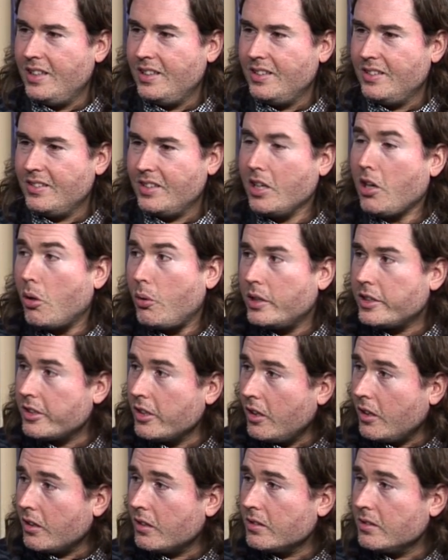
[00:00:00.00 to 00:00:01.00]
They always
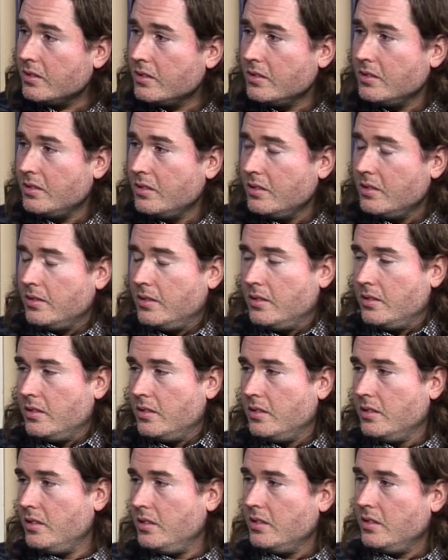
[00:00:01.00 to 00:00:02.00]
are. The
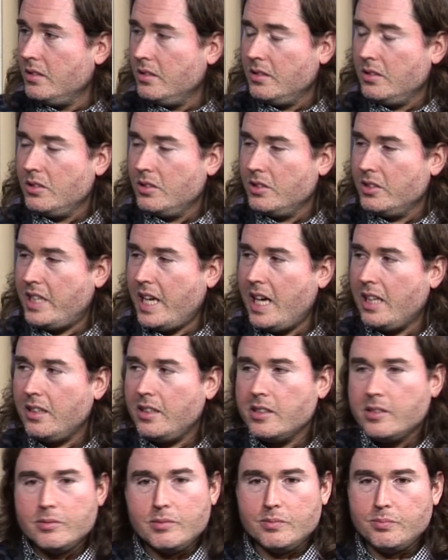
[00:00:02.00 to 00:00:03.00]
one
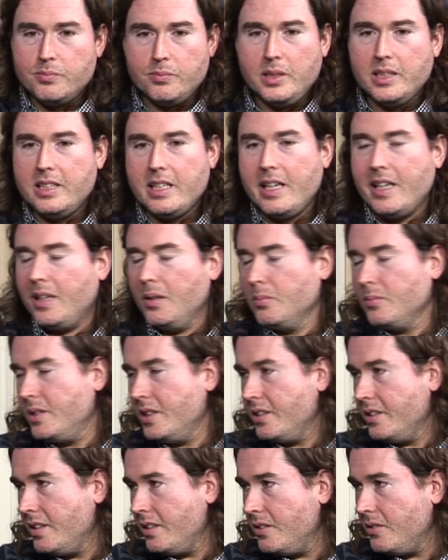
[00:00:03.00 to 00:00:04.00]
talent be damned.
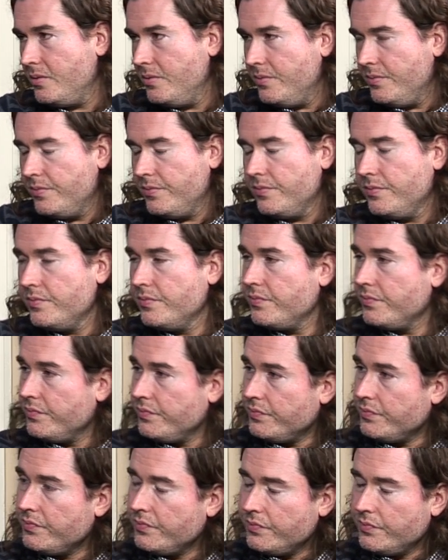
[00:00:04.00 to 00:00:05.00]
You know. I think the
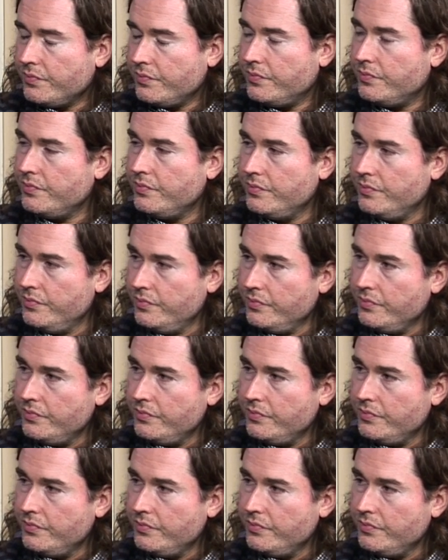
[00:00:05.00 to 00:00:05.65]
Patriots need to be careful